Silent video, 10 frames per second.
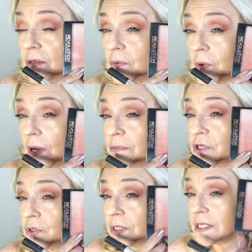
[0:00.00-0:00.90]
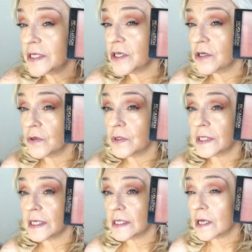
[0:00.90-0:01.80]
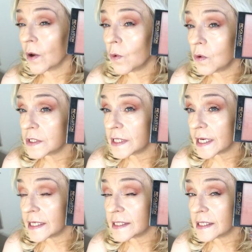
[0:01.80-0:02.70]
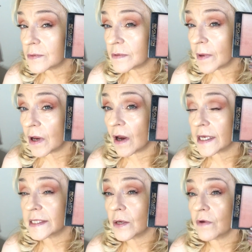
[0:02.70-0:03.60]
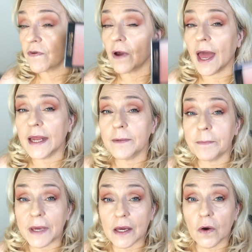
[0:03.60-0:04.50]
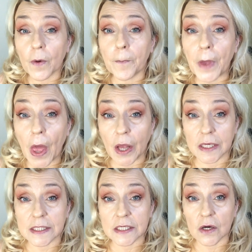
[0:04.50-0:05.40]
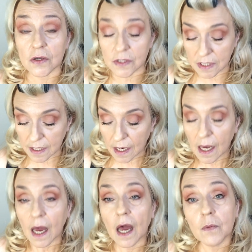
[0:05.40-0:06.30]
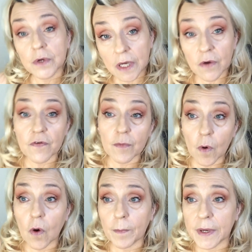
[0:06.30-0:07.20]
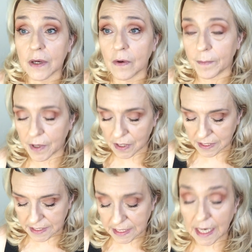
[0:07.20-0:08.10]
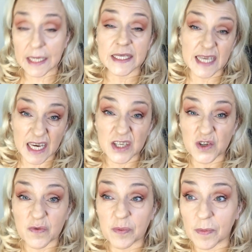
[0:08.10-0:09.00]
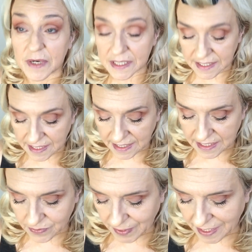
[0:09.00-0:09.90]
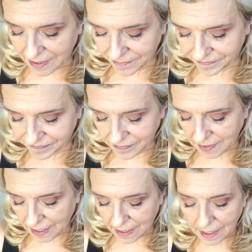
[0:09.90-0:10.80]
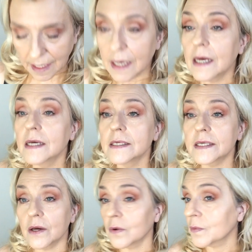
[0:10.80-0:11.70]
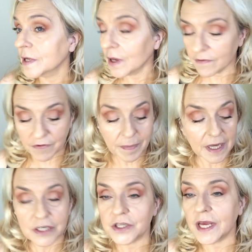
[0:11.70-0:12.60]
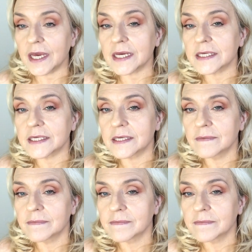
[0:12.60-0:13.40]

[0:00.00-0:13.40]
that what I'm choosing to use is coordinated with my eyes. So if I had a pink or a burgundy on, I would go for more pink or burgundy colours, as you've probably seen this week. So we're going for blush next.